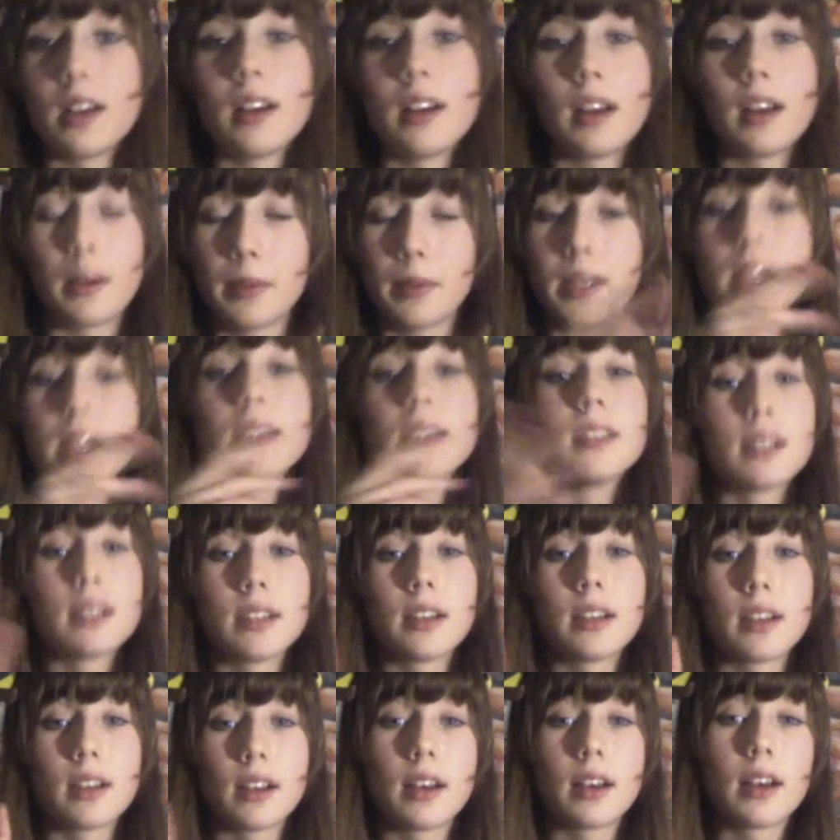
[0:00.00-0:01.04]
I mean,
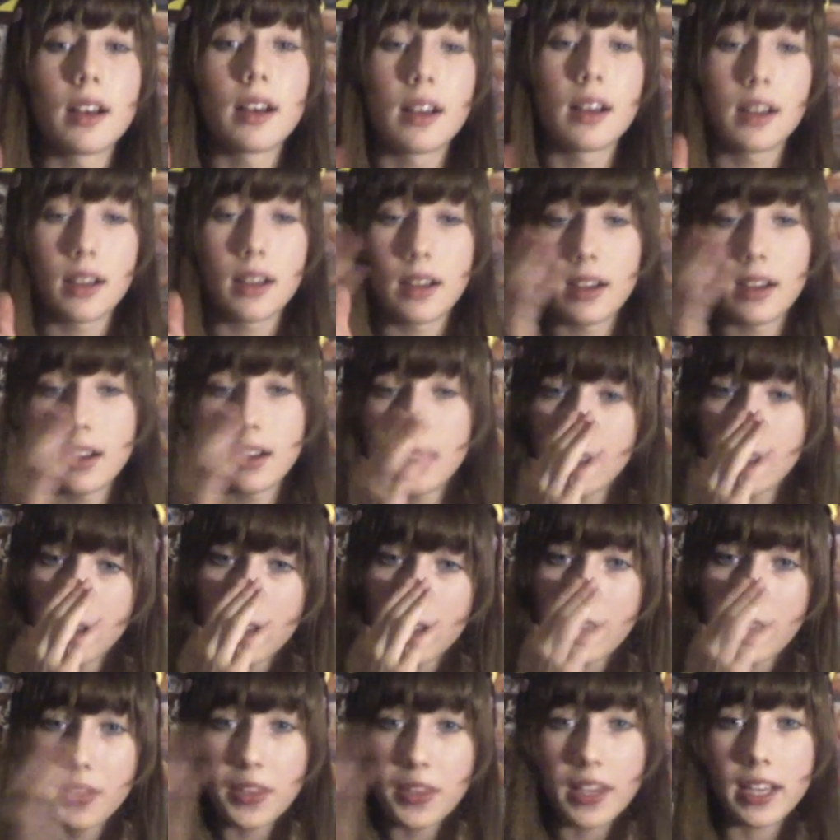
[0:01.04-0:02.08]

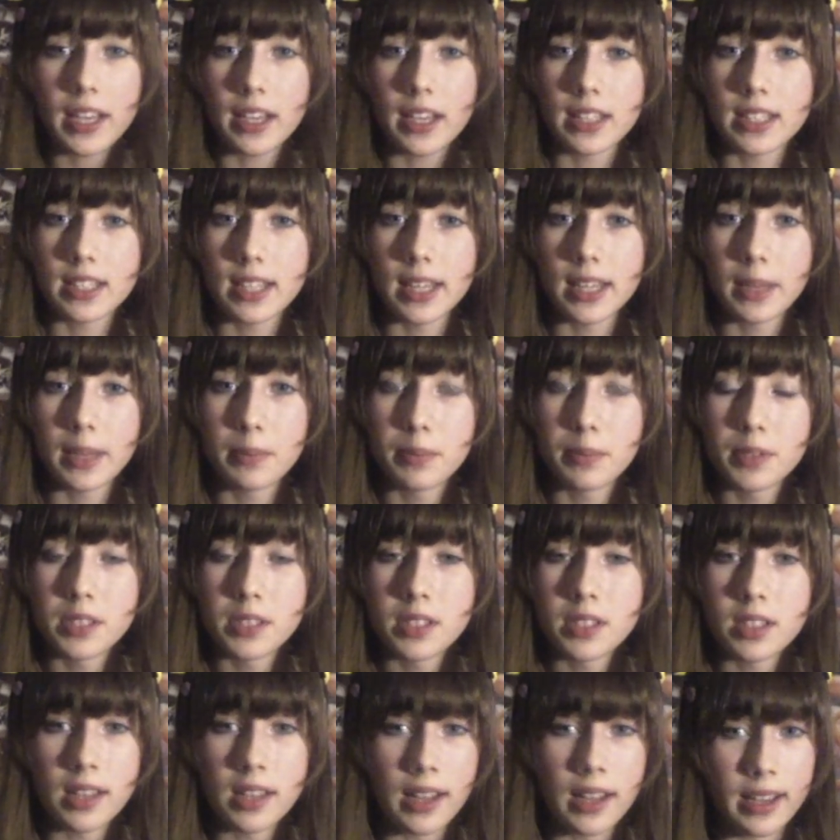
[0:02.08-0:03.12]
I think I
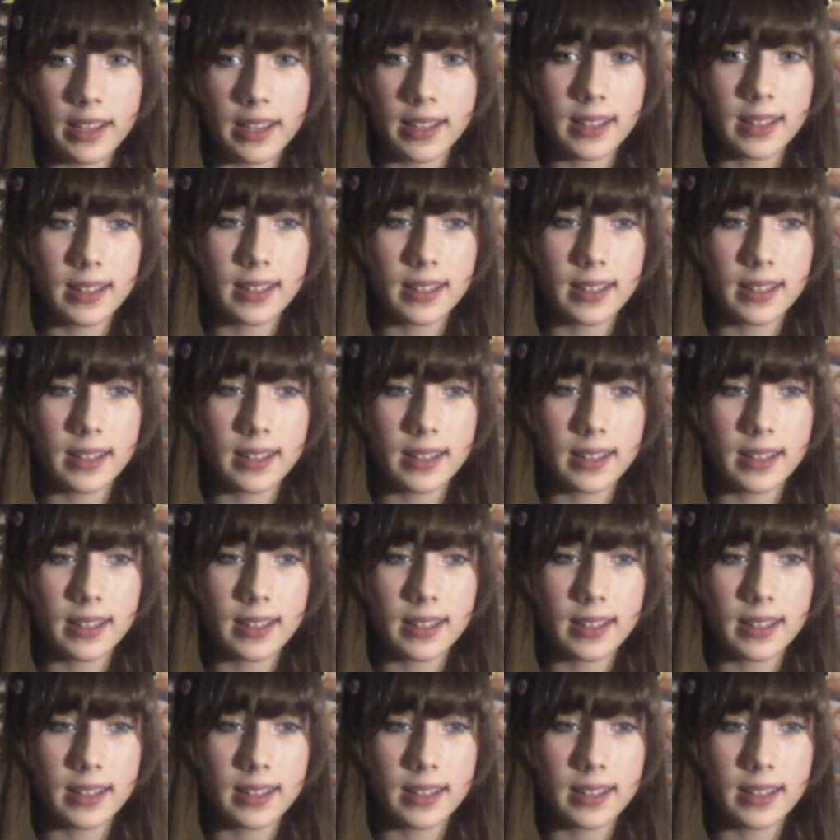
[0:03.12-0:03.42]
slipped like